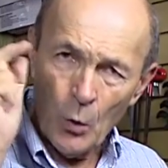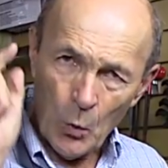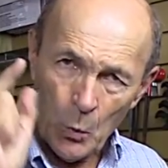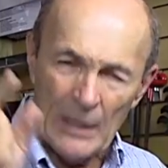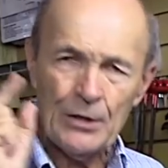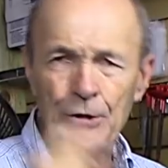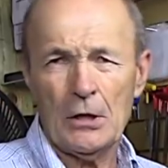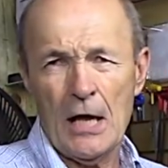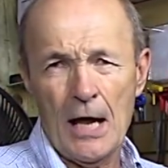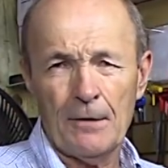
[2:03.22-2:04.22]
we should
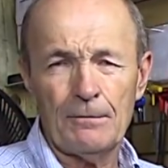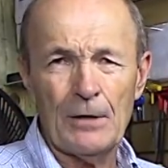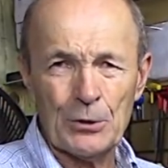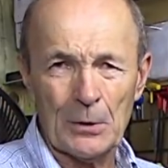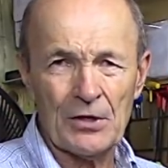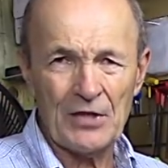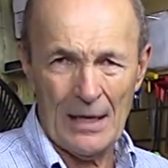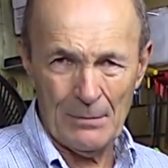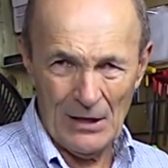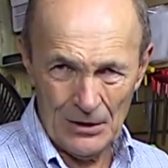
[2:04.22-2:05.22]
have visual
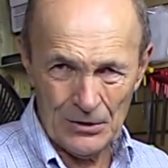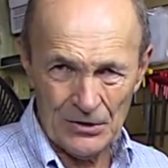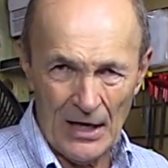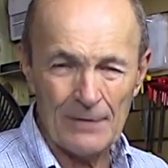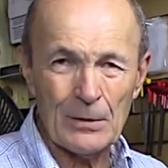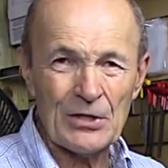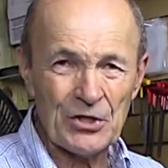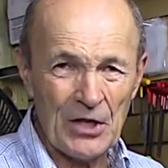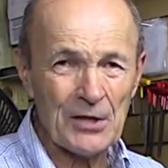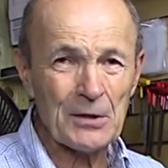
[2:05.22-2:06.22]
examinations every
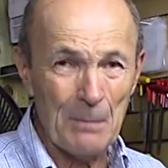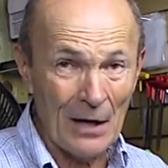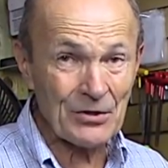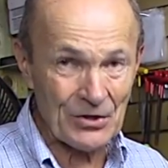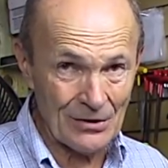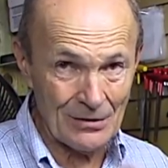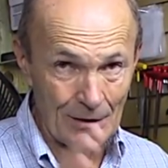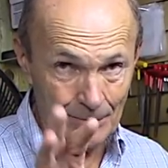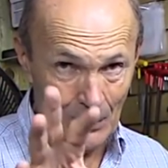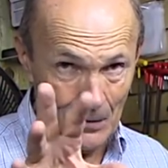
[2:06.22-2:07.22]
six months
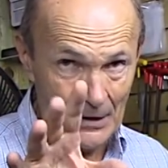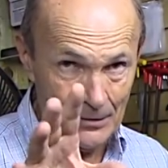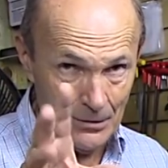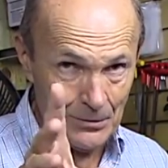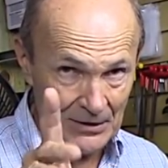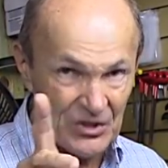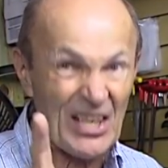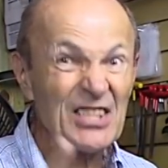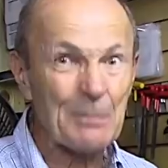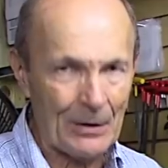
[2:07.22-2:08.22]
in Florida, usually
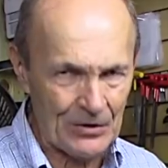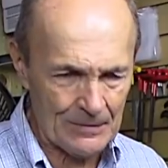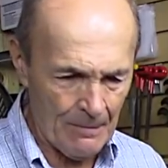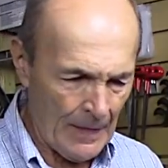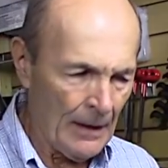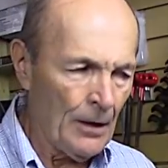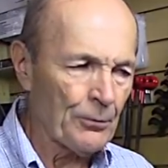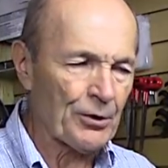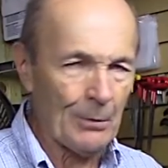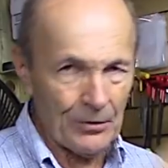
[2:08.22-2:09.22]
six months.
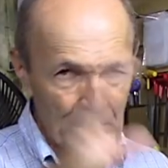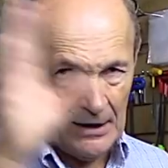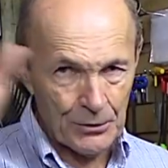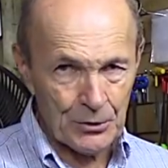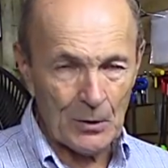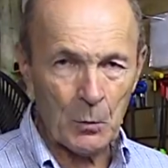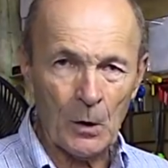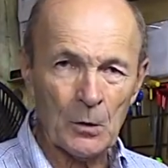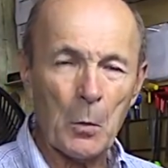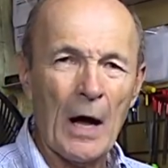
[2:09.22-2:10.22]
Throughout the industry
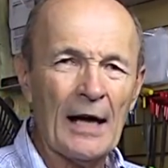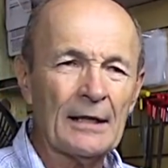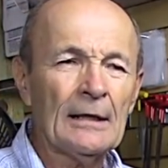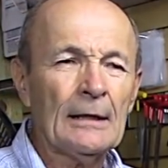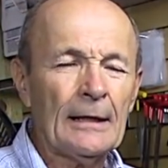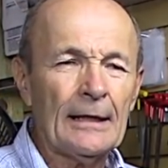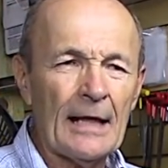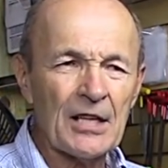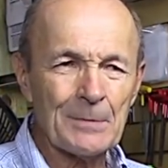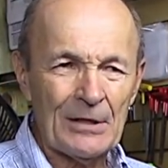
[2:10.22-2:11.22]
worldwide, it
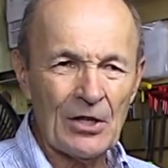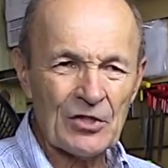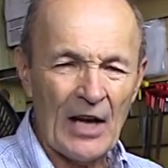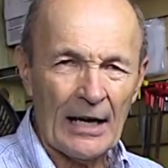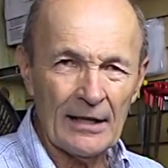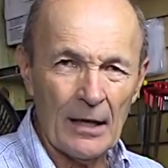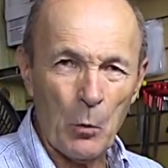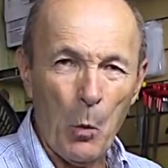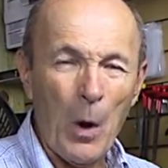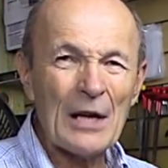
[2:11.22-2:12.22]
has been decided that
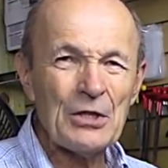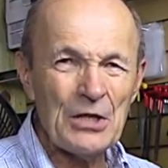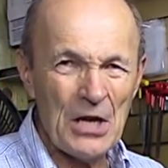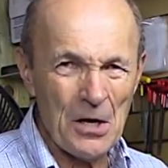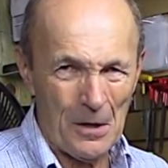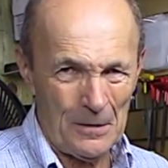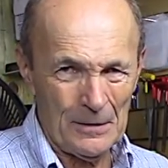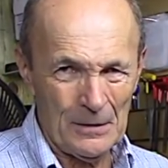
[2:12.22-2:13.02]
one year